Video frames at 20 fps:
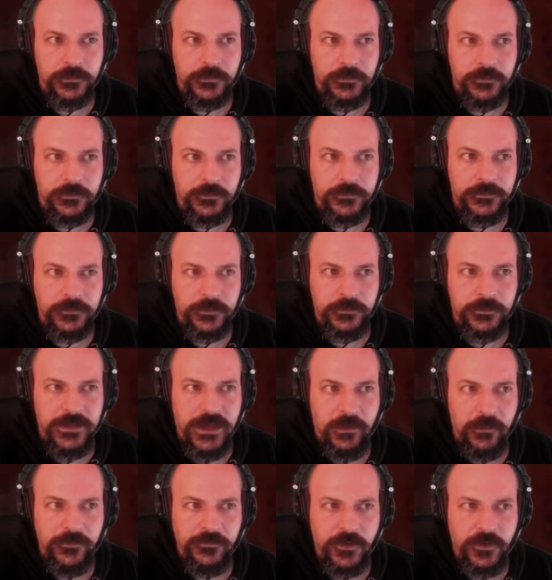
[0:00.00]
so
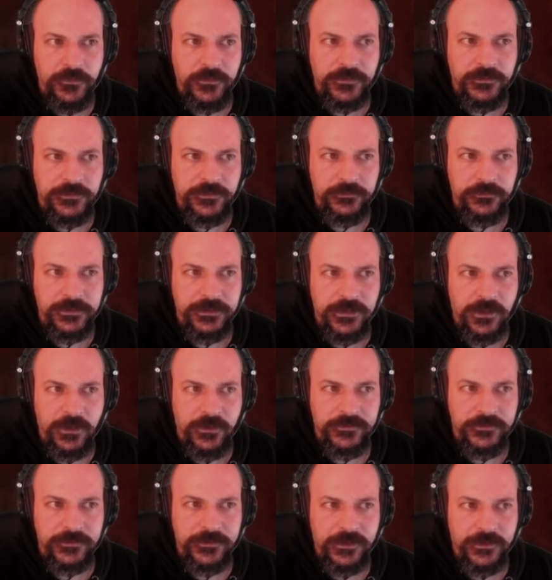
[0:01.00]
now we've got these 3
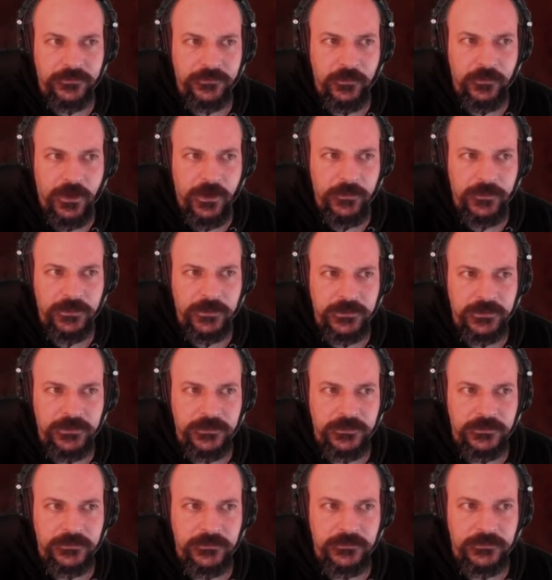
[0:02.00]
guys together. It might be...
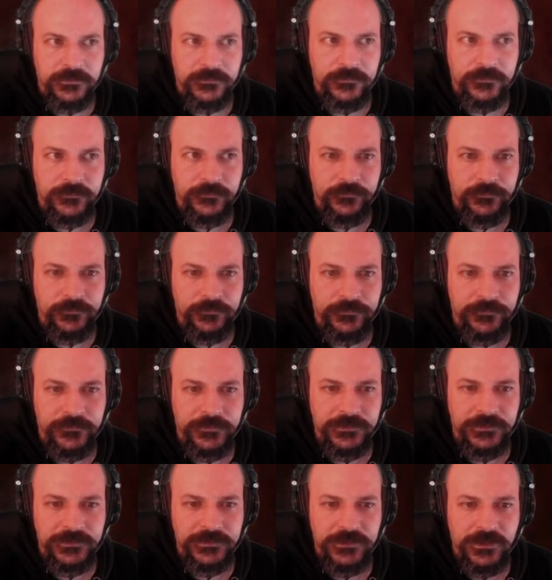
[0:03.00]

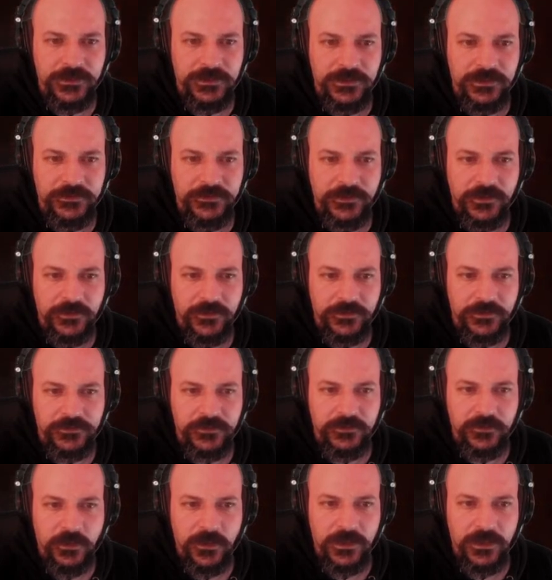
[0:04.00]
Oh, I don't know. I do
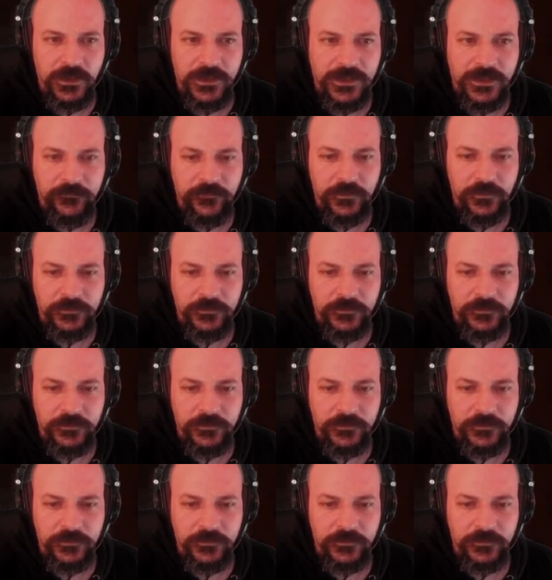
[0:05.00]
quite like having them